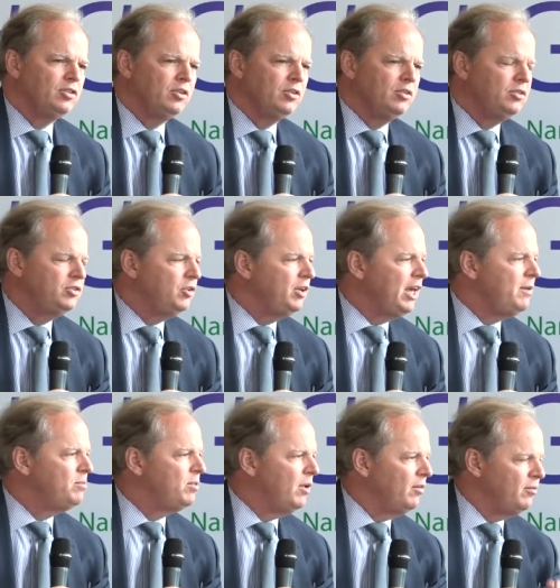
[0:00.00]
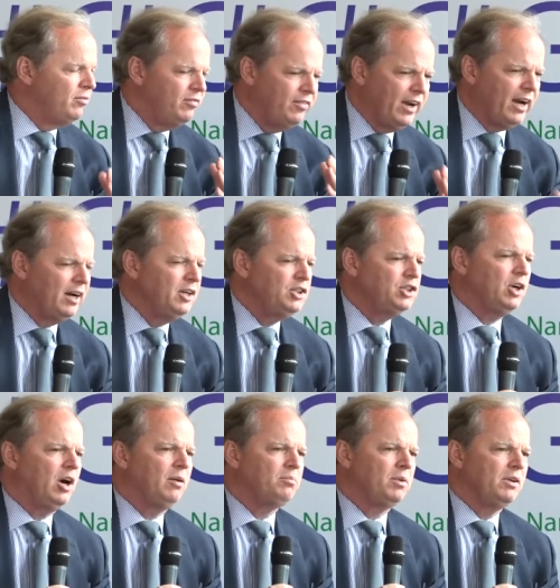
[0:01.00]
to to keep very
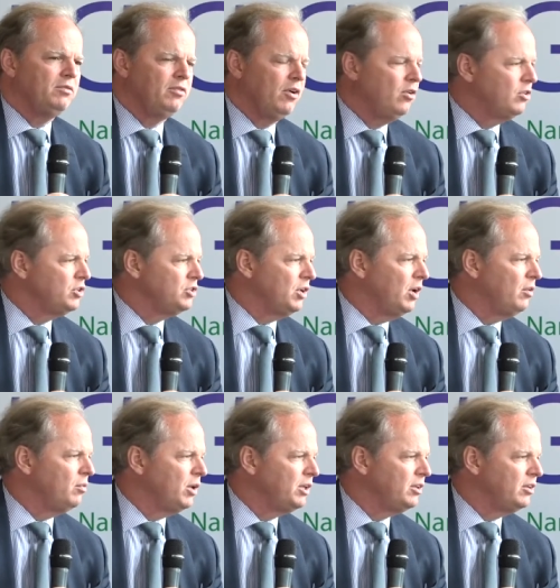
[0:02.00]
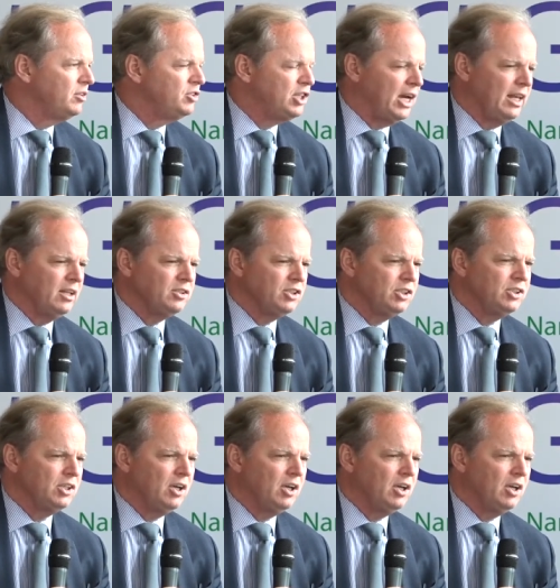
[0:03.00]
sharply focus on what the challenges